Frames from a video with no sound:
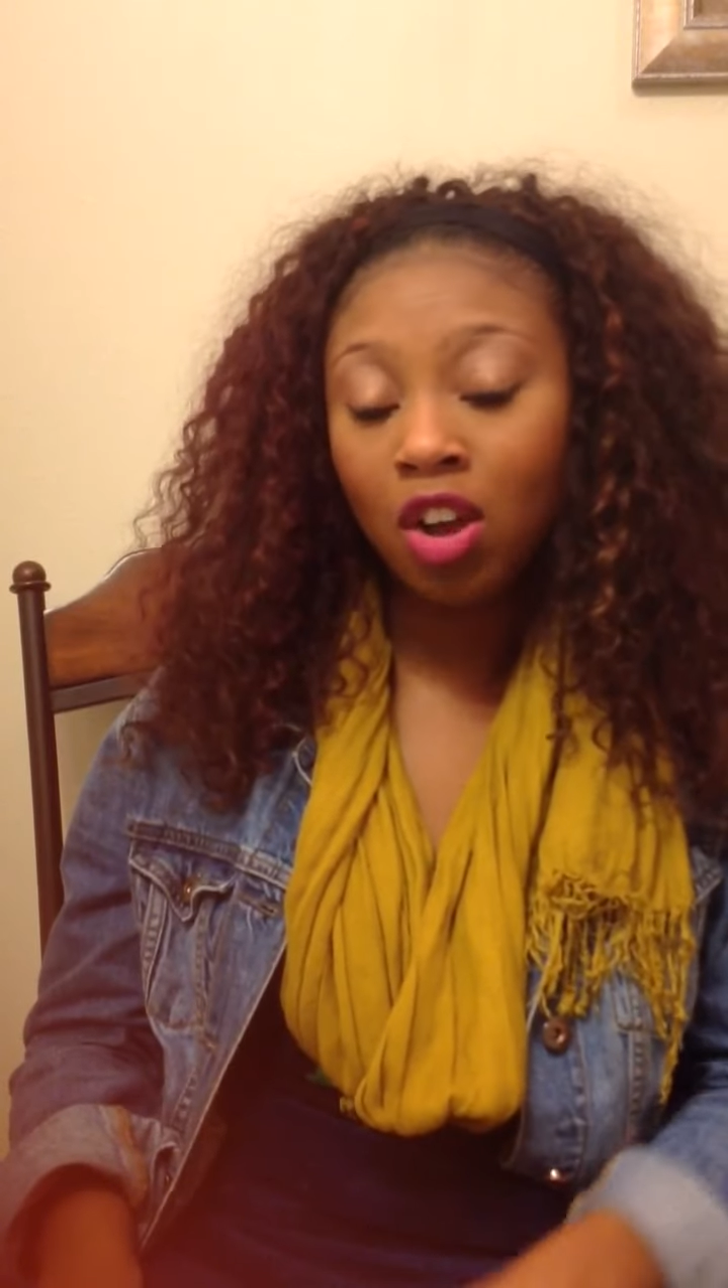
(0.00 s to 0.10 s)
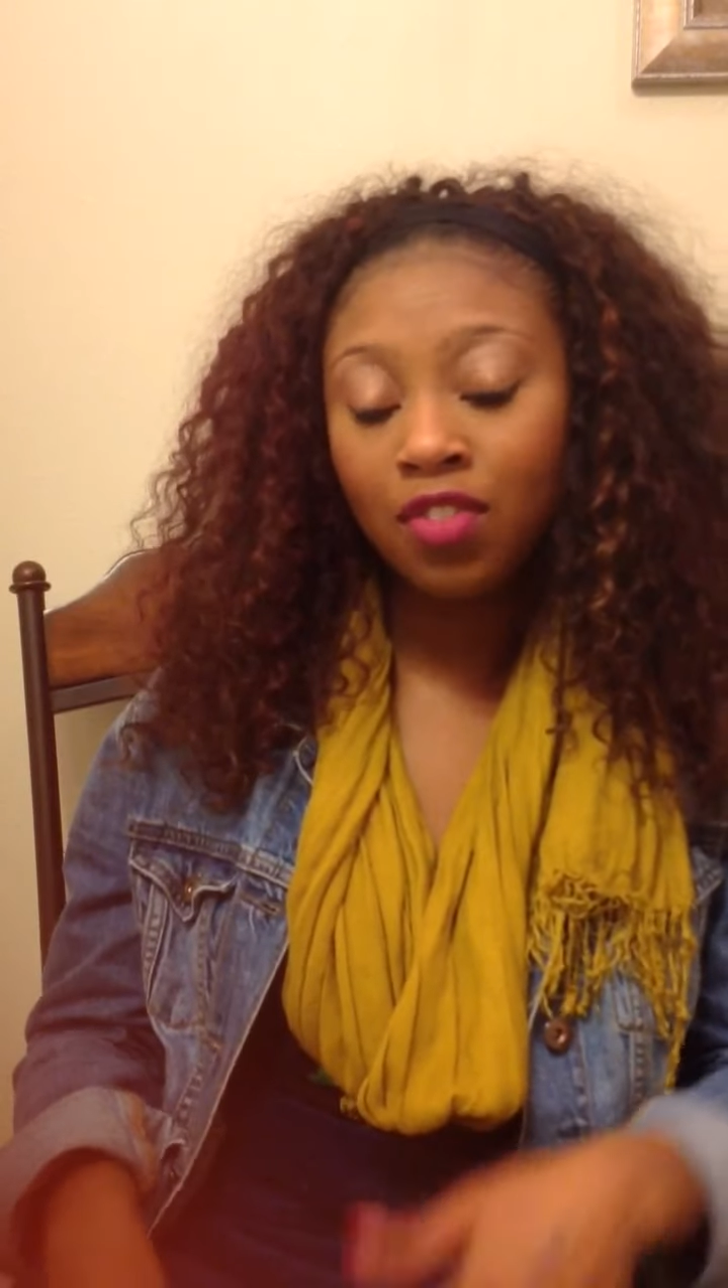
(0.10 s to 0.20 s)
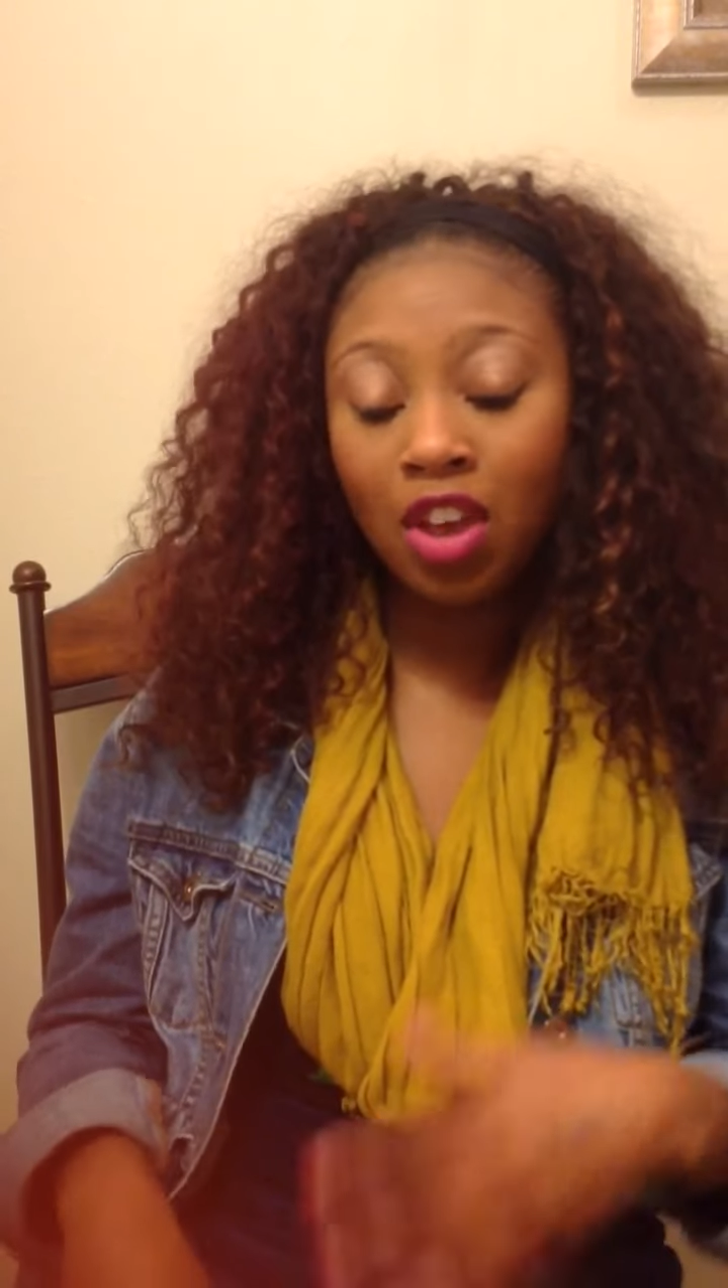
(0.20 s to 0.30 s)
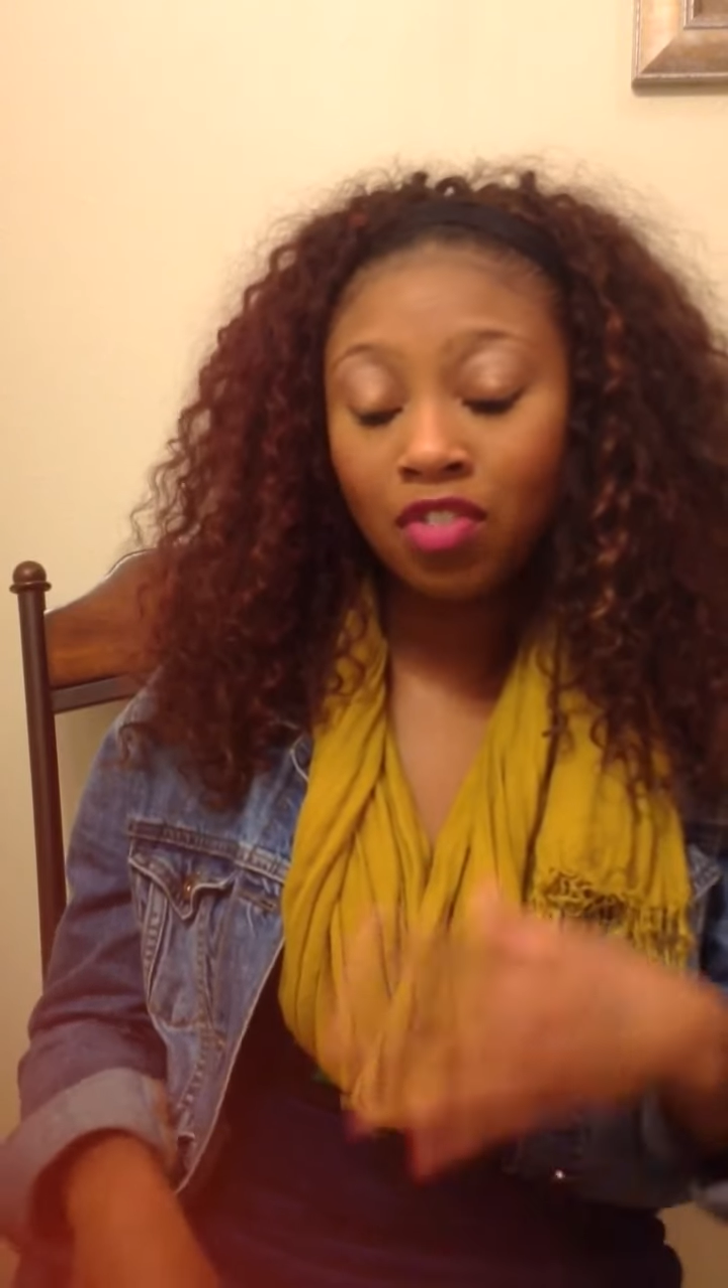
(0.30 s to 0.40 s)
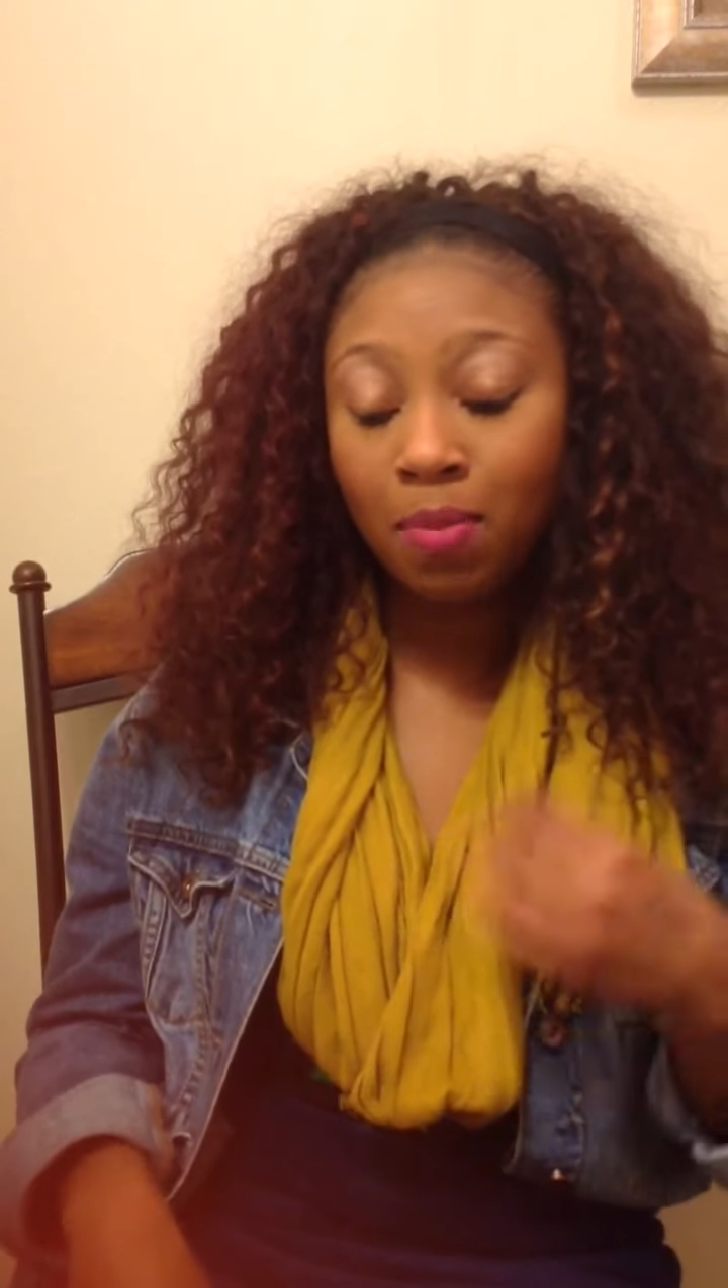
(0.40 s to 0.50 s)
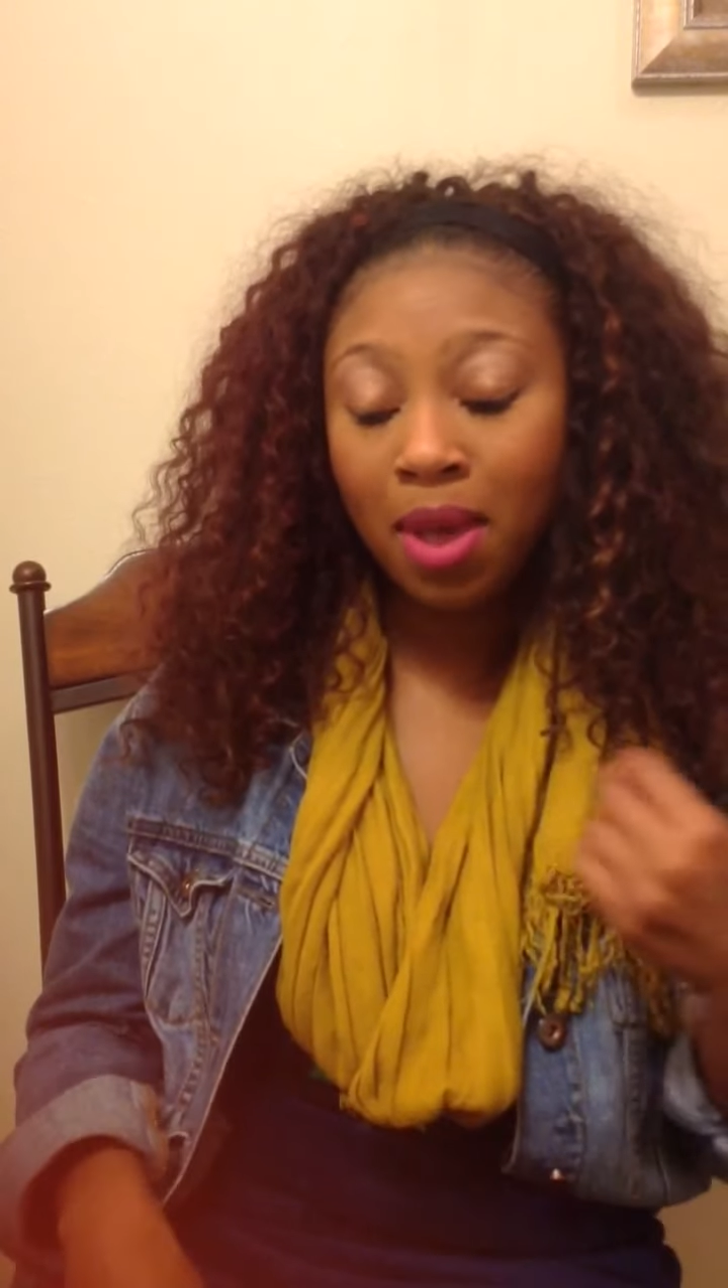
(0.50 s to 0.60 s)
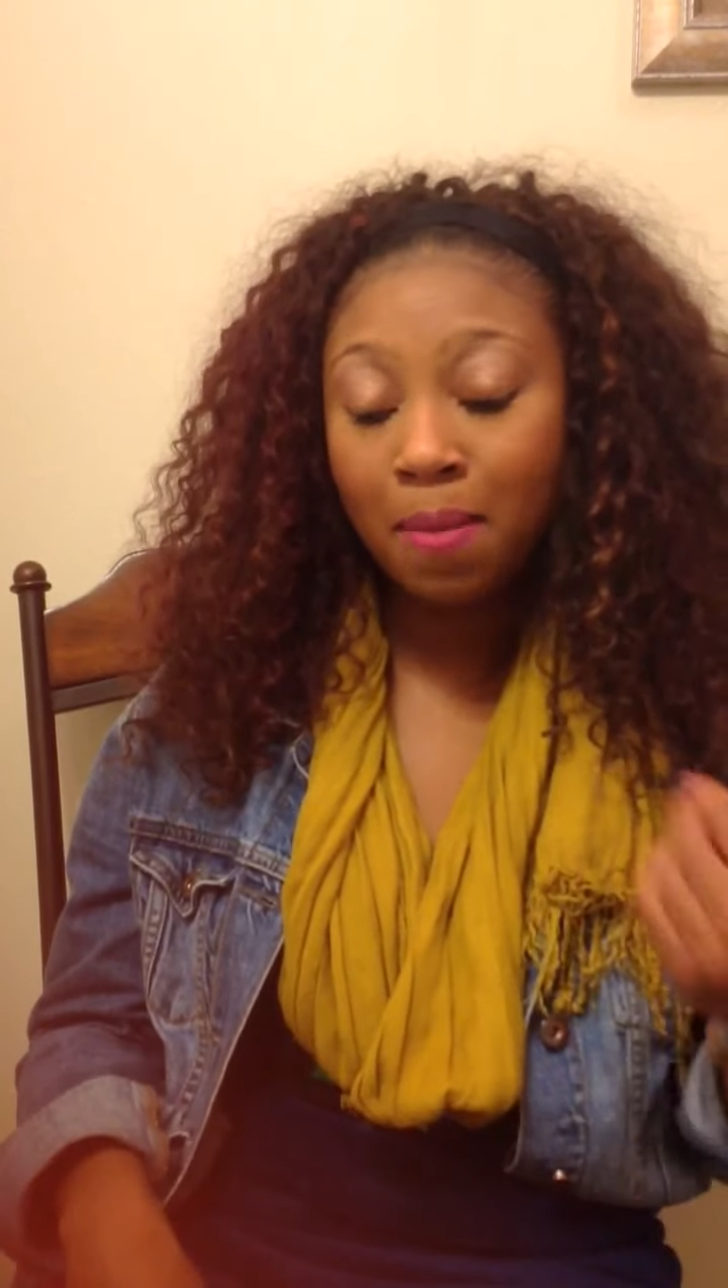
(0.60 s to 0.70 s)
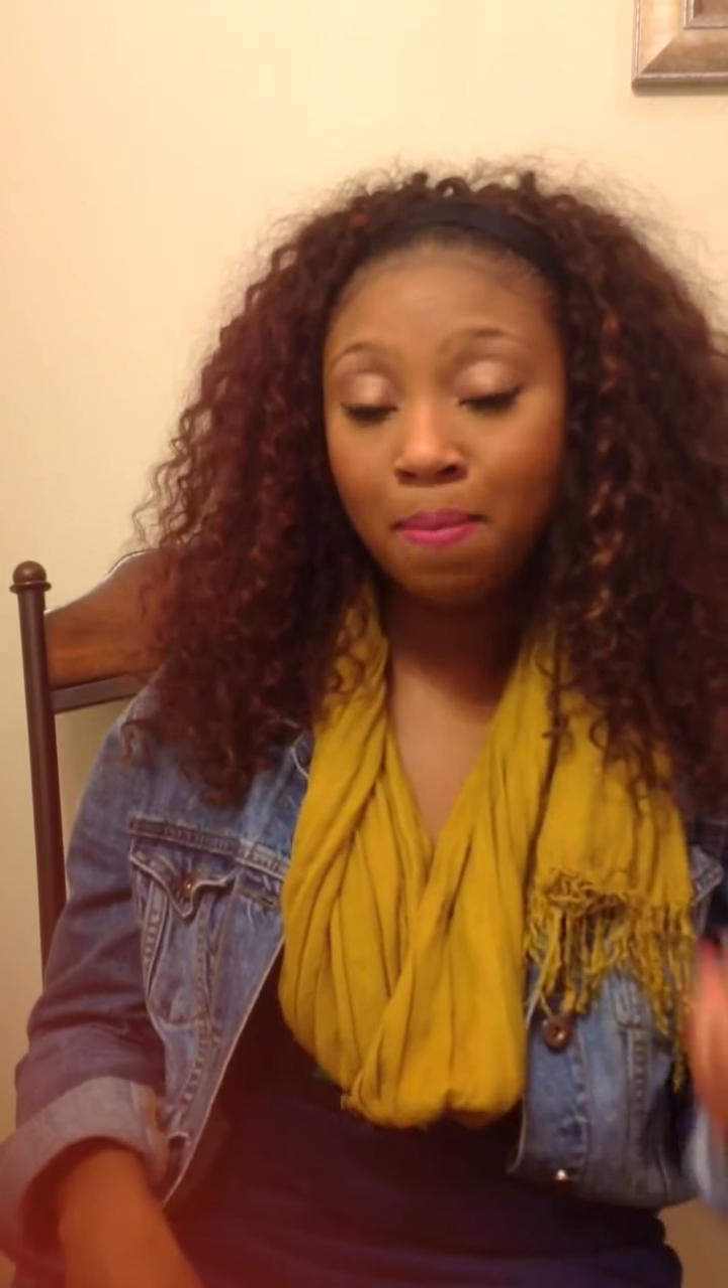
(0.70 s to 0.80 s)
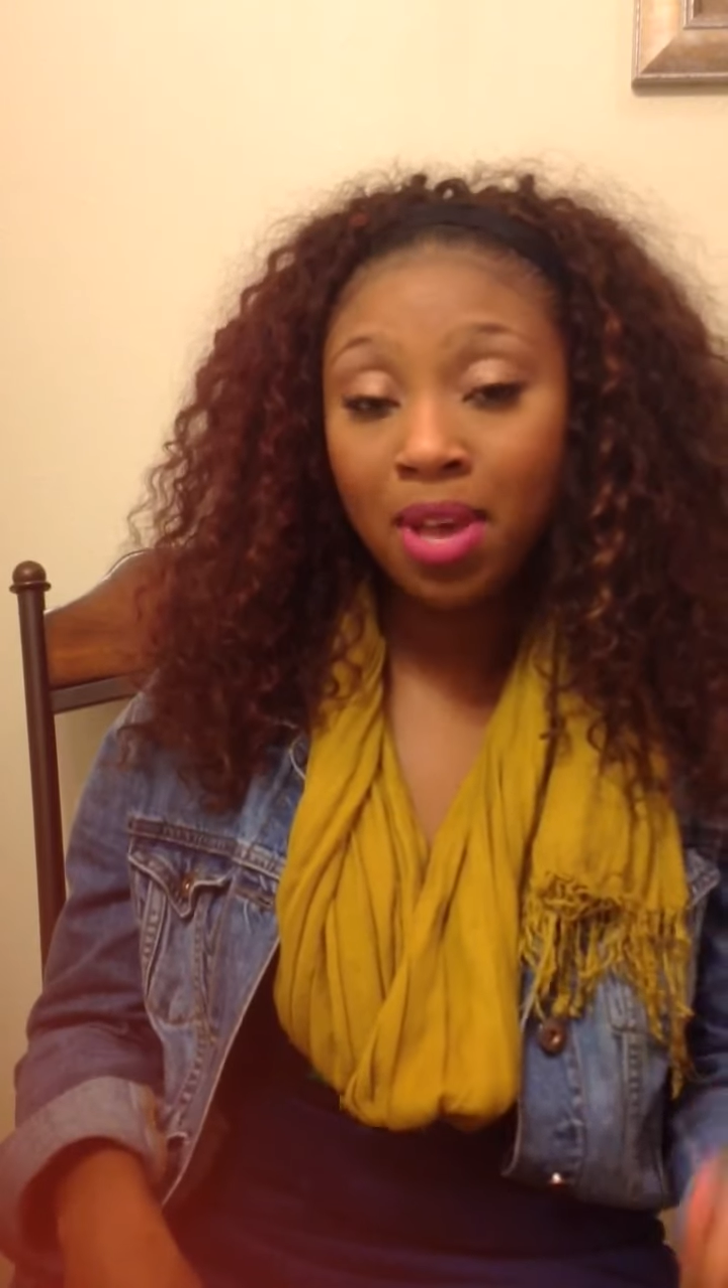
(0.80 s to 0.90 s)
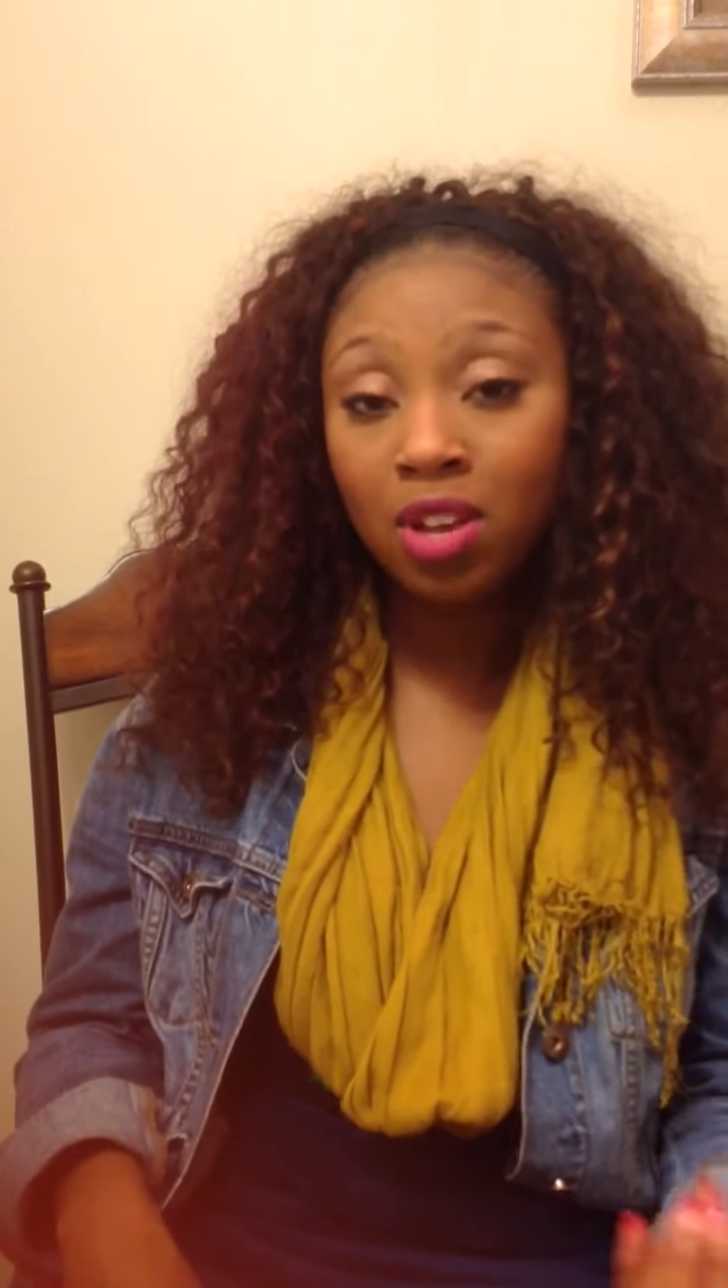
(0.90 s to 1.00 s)
if you have to pay
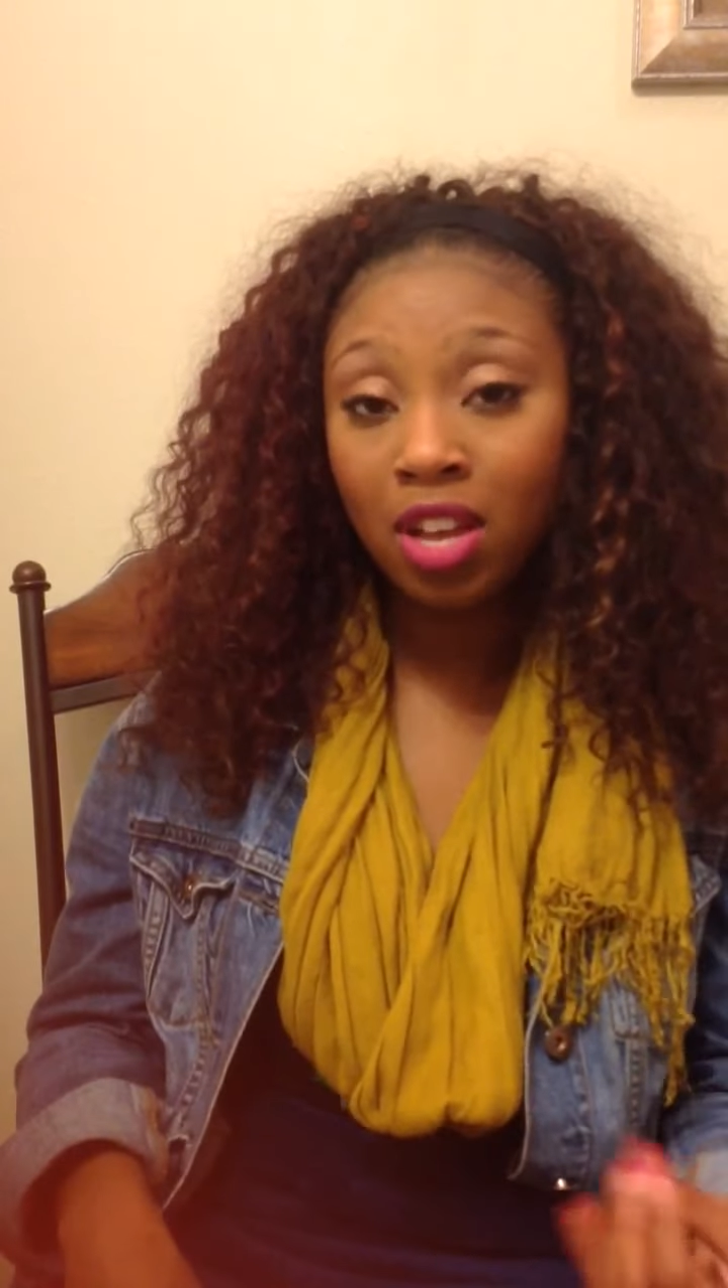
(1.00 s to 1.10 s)
bill,